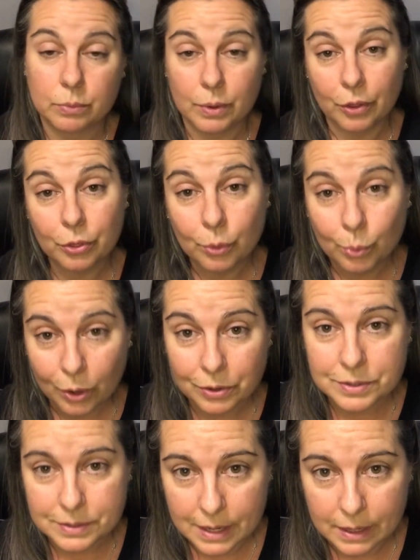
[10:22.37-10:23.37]
well, the
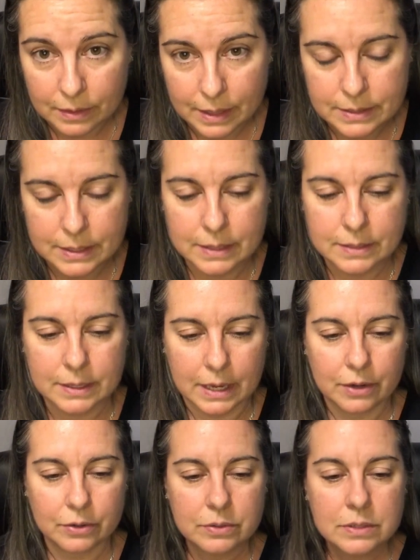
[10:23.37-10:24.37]
worst thing that's in
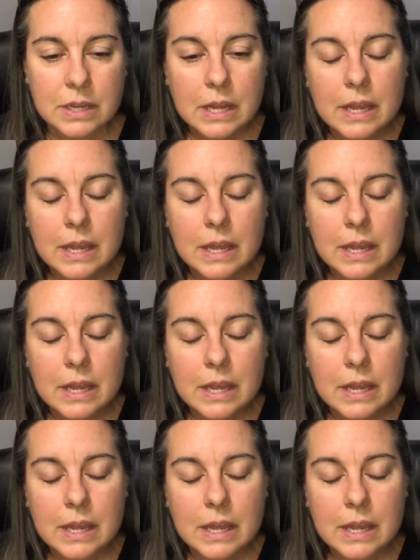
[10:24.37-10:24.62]
Skittles